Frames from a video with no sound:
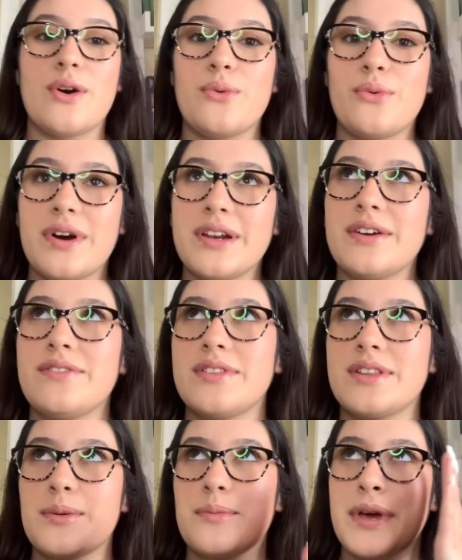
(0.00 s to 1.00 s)
one of
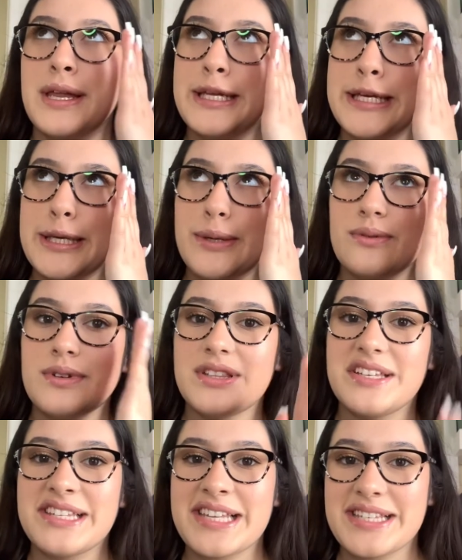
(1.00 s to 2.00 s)
the many
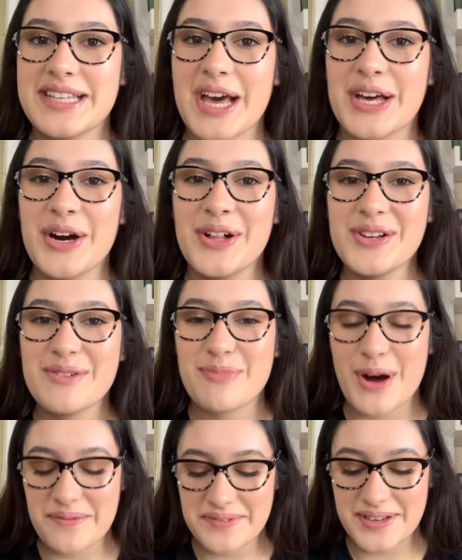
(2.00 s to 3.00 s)
releases that
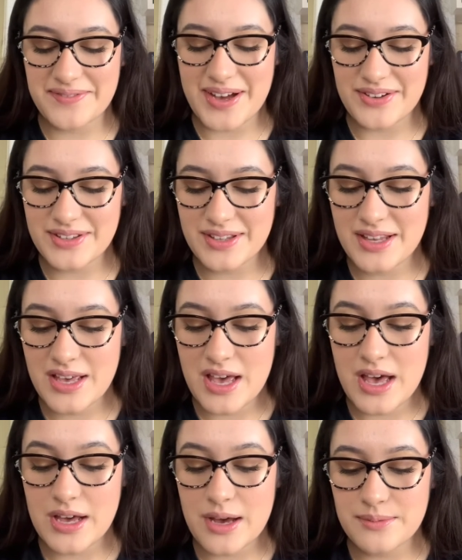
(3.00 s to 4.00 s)
ColourPop come out,
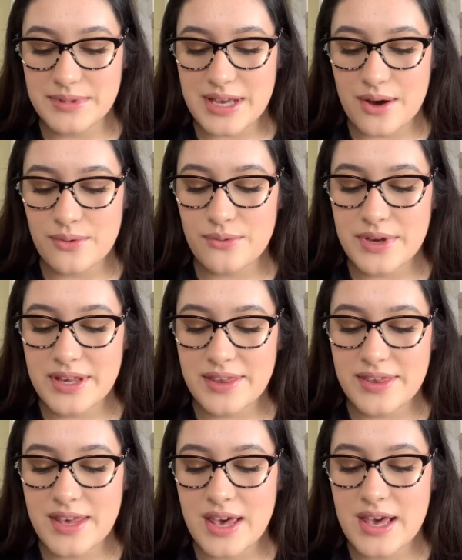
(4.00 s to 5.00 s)
comes out with
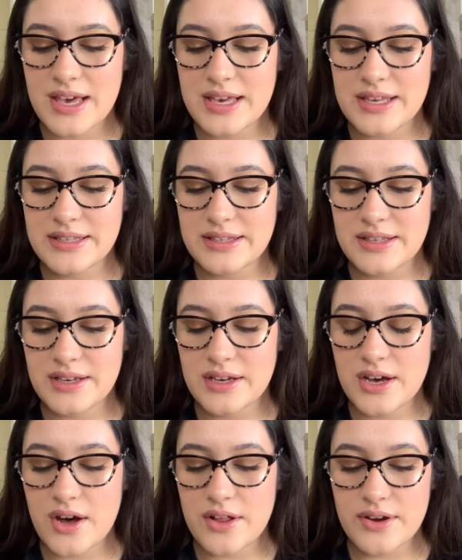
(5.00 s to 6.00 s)
is the
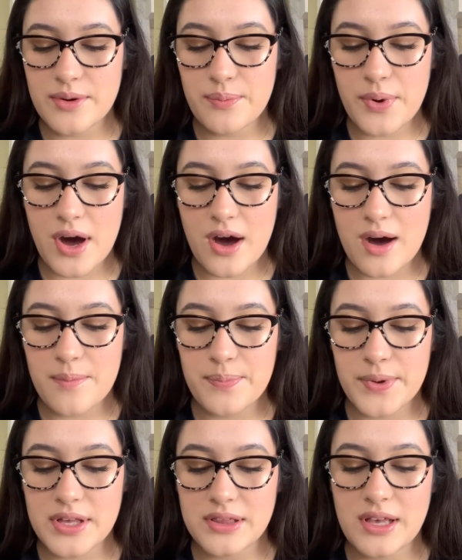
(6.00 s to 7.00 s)
ColourPop
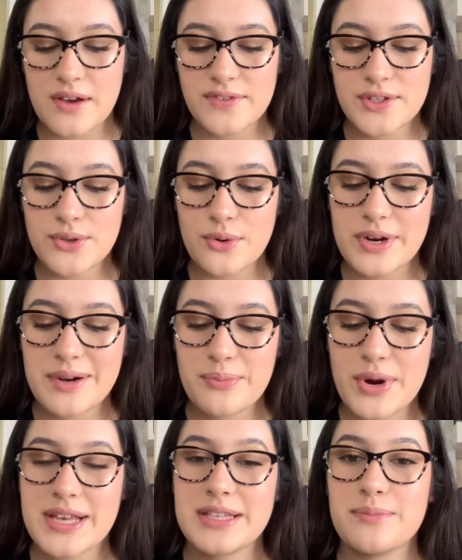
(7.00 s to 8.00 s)
Love Story
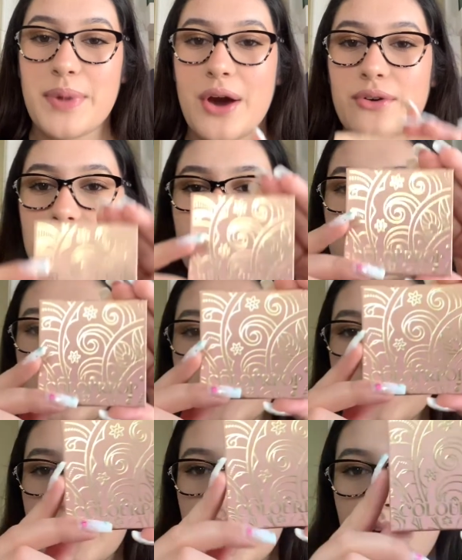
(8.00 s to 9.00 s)
Pressed Powder
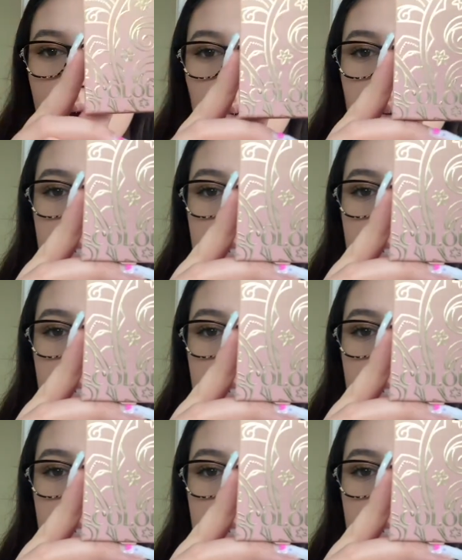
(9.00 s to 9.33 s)
Blush, which